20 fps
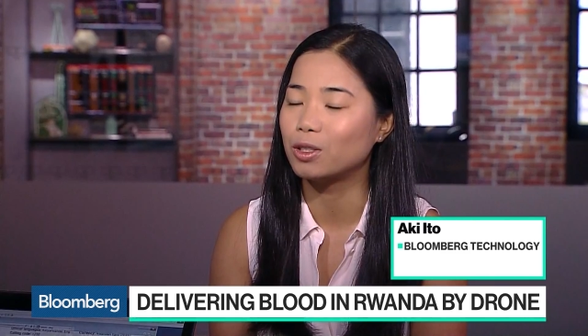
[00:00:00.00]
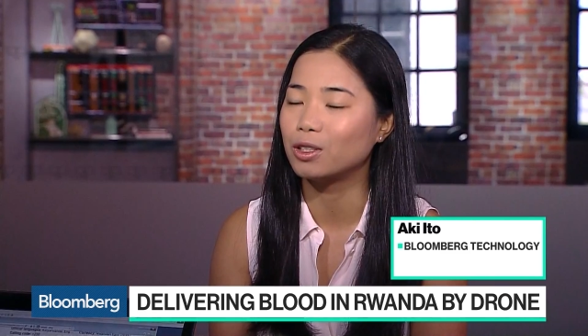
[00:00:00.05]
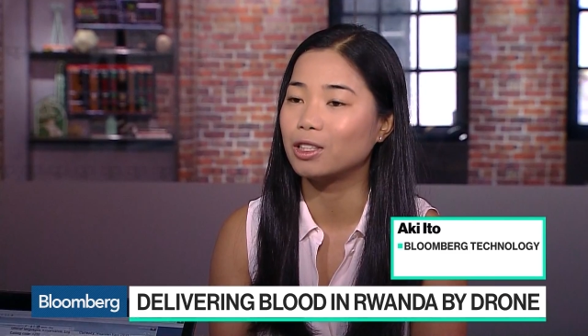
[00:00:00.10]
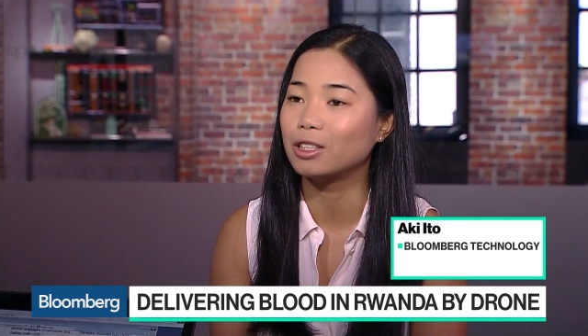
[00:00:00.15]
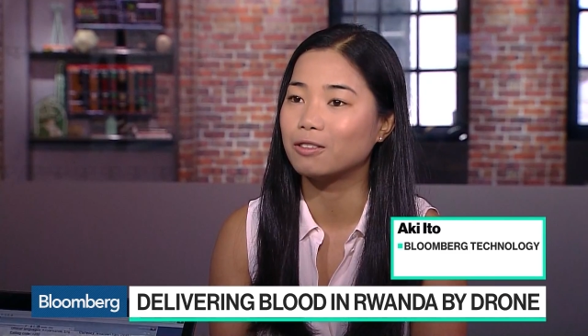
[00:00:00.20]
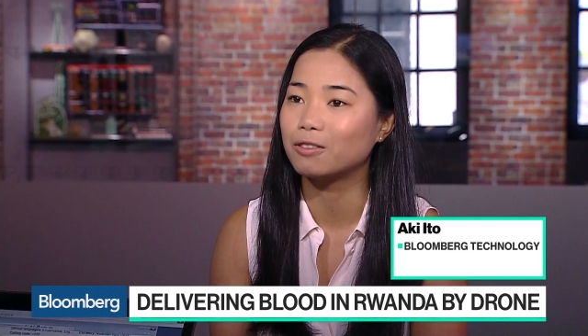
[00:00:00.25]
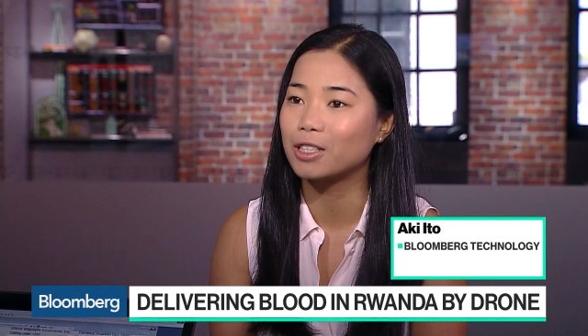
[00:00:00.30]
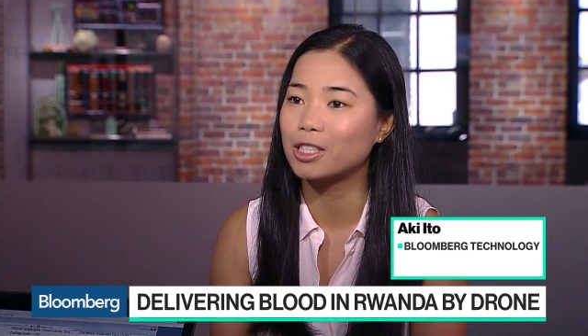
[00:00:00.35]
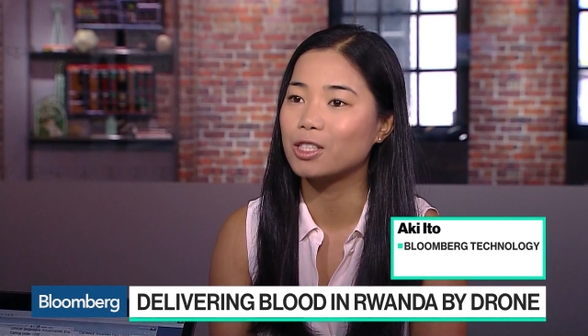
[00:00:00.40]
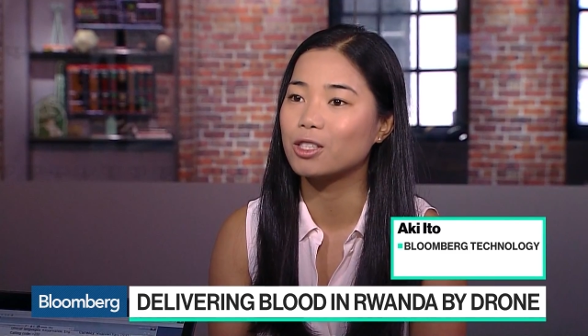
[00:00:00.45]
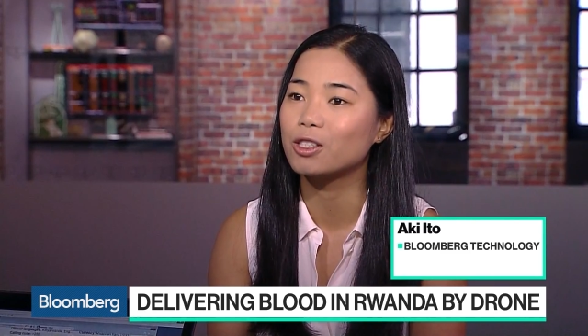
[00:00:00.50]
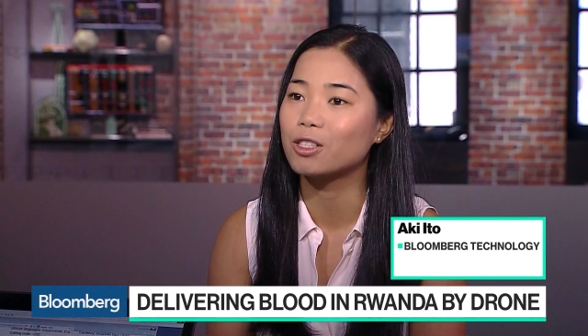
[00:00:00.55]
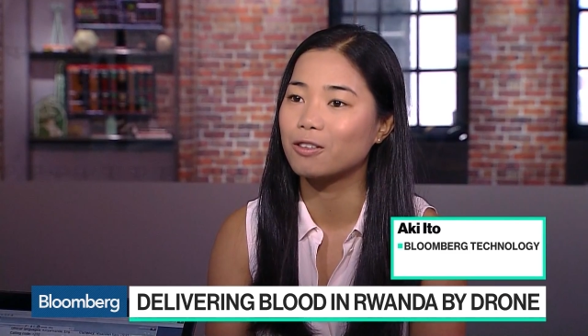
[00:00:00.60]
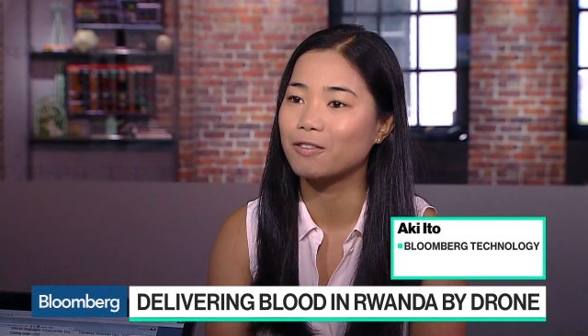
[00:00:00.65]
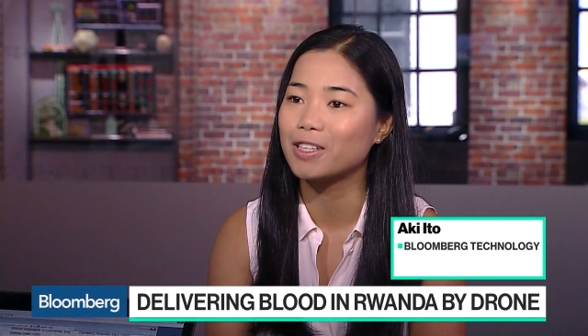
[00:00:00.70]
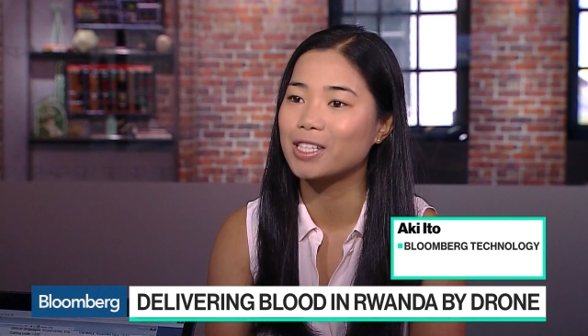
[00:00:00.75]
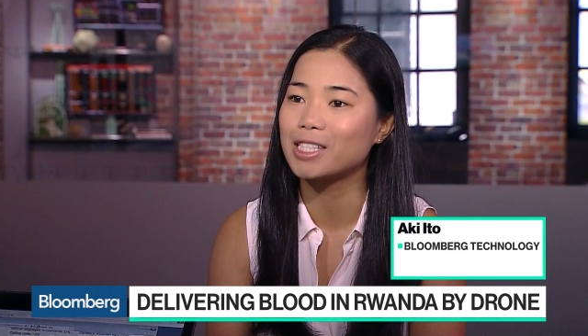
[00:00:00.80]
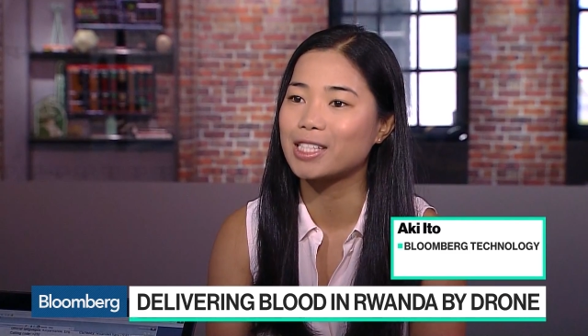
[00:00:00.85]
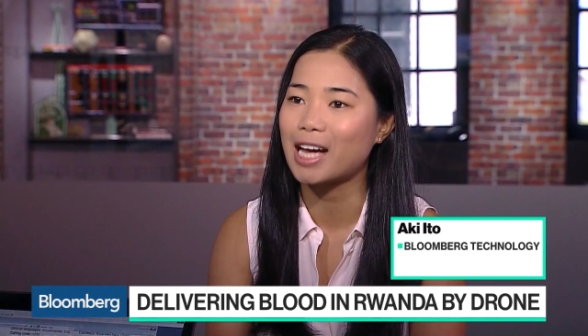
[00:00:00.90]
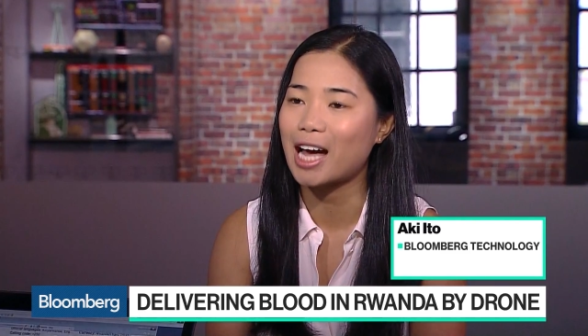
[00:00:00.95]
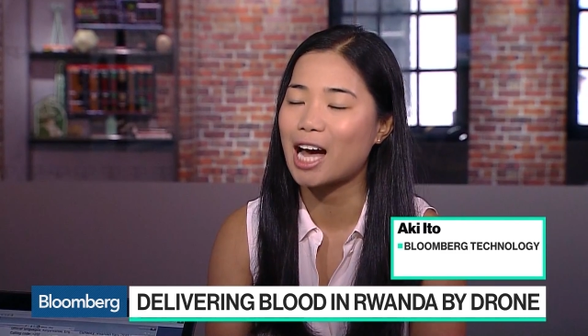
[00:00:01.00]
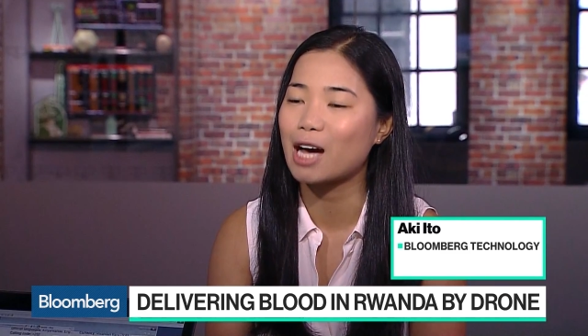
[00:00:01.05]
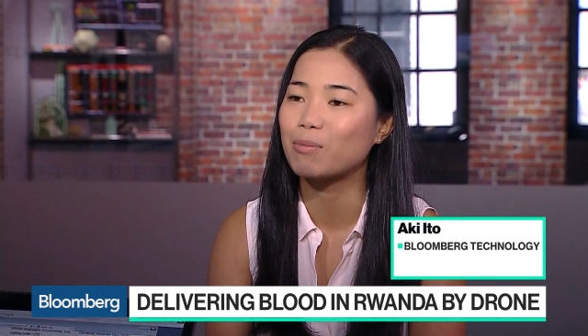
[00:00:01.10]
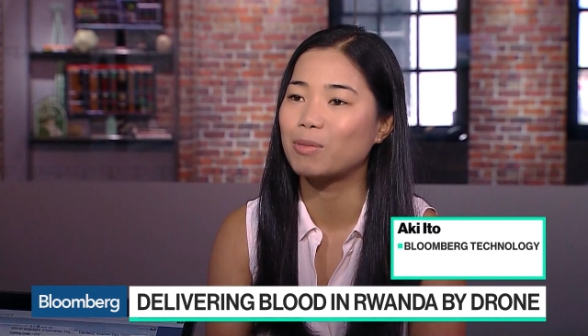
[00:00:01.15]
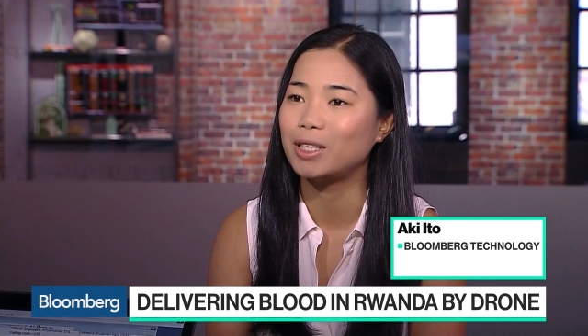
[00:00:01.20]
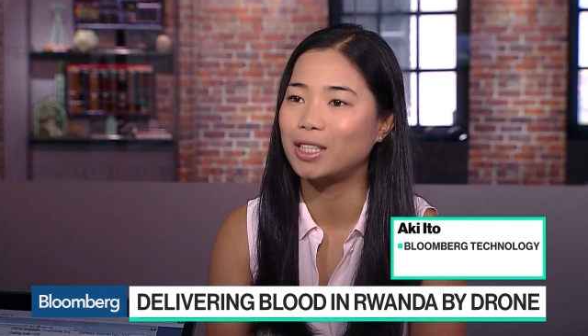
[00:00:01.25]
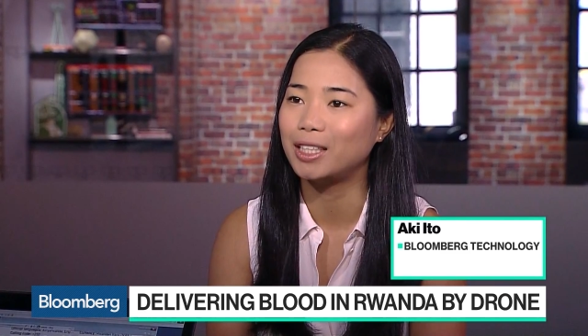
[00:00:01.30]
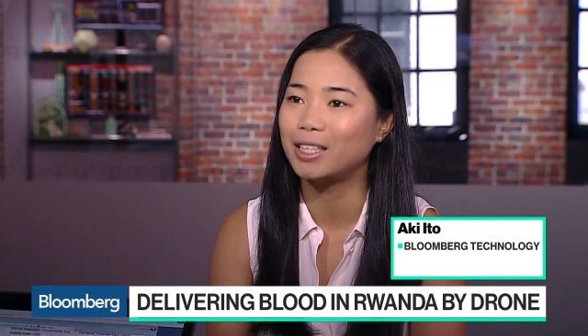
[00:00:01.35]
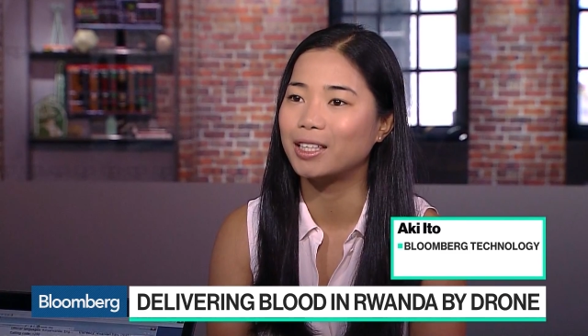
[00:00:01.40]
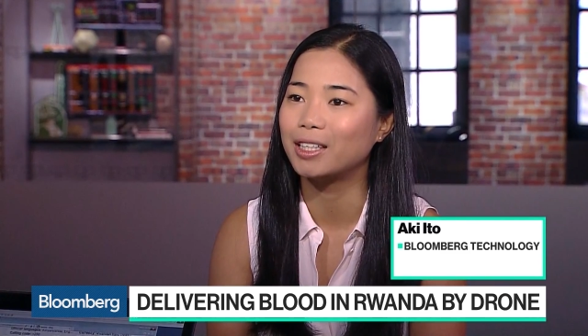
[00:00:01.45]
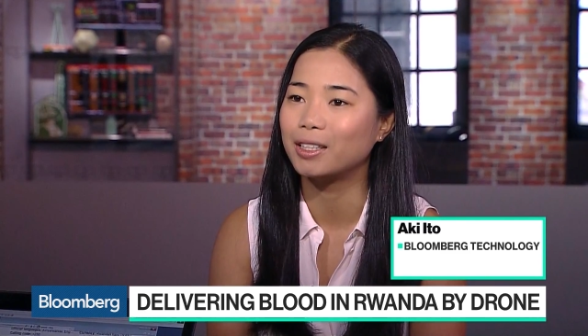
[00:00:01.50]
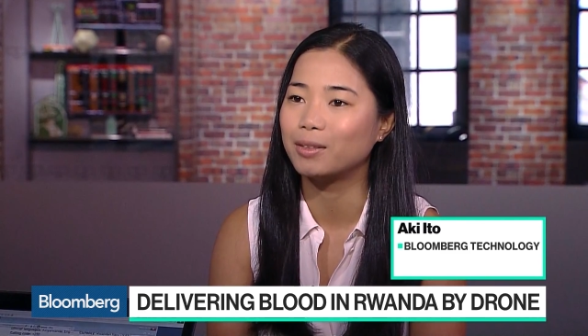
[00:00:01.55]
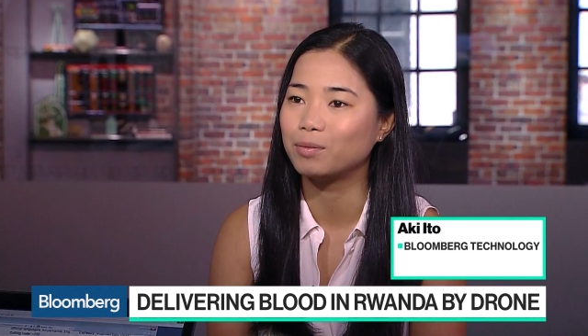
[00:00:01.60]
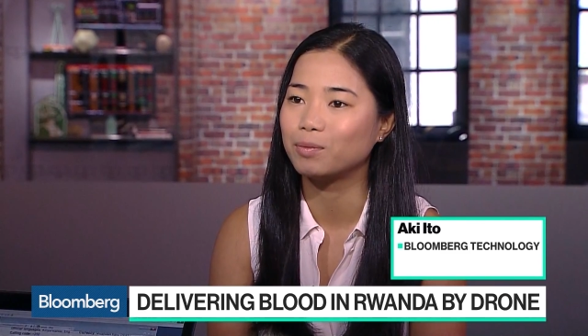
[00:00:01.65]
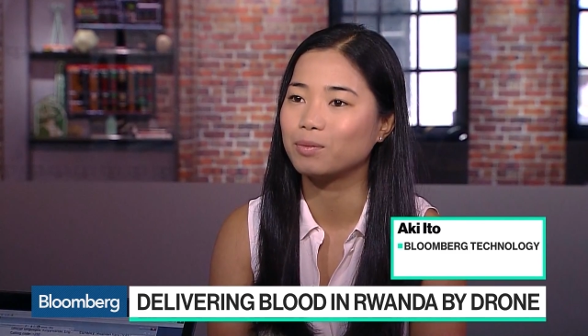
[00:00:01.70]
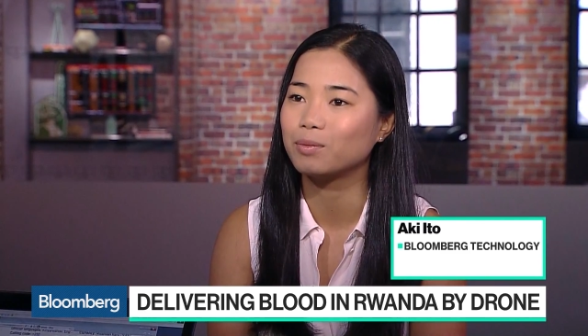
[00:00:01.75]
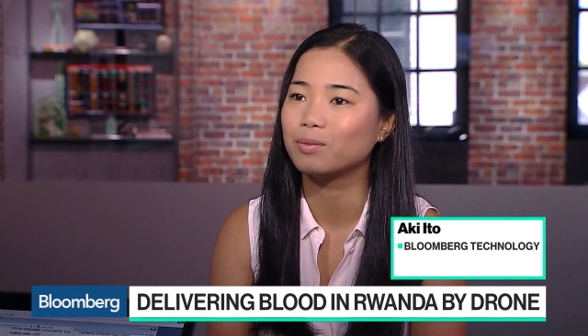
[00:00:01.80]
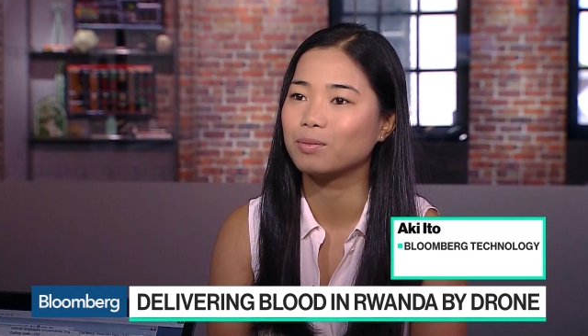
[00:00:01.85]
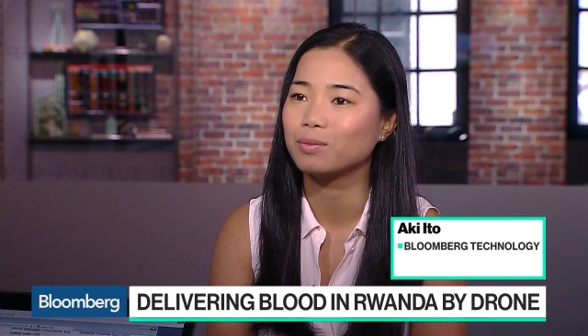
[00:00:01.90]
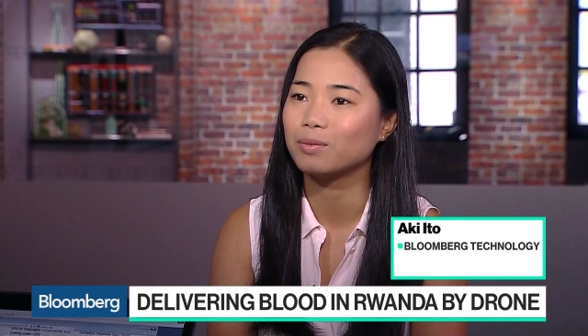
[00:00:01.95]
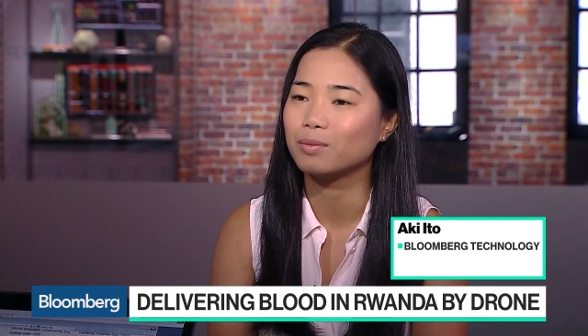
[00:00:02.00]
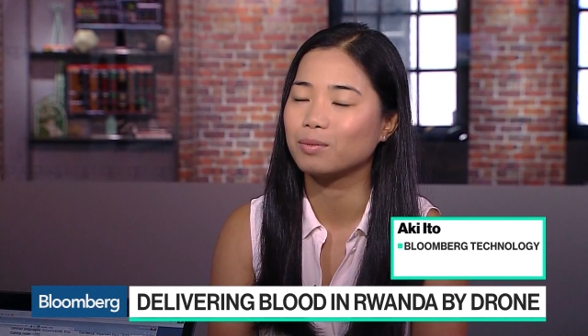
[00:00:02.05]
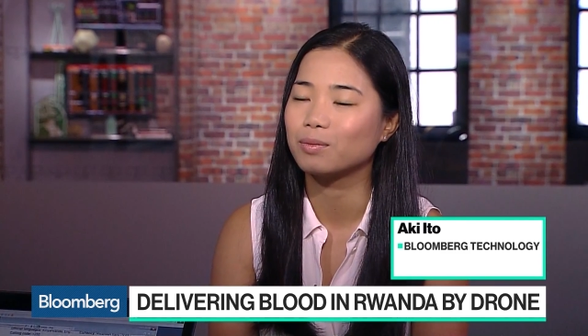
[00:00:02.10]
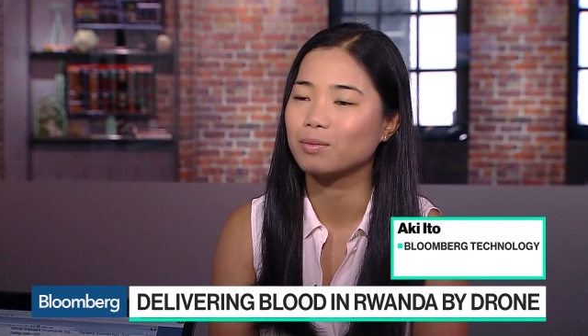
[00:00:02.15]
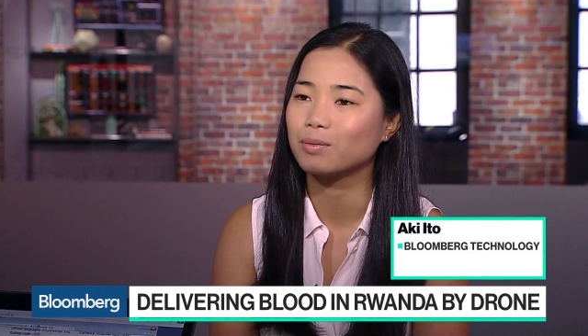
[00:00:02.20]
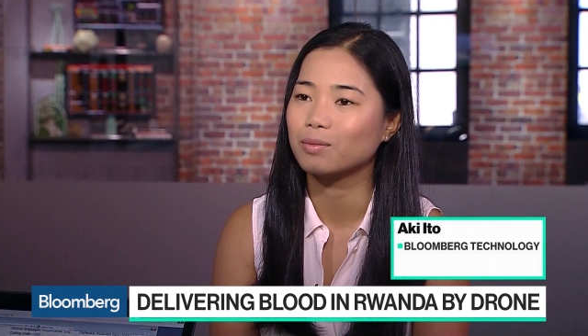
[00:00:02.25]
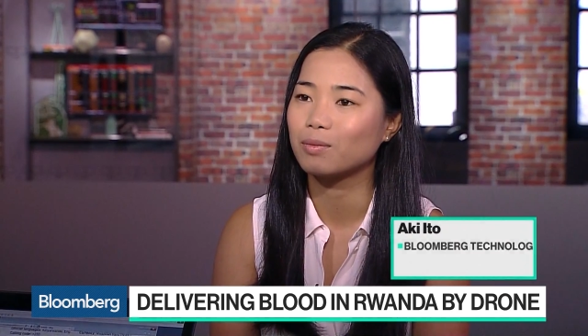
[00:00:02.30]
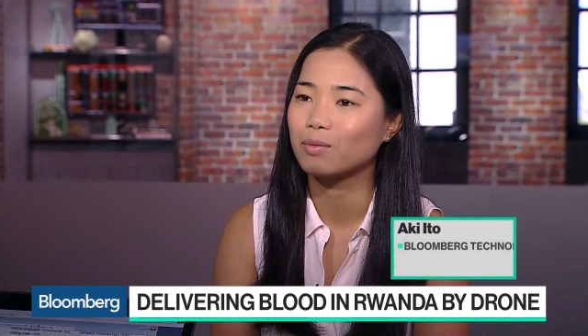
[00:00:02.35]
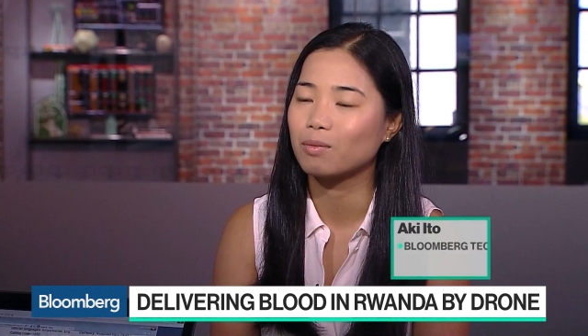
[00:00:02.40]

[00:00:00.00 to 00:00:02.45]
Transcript: delivery service to happen here. So it's pretty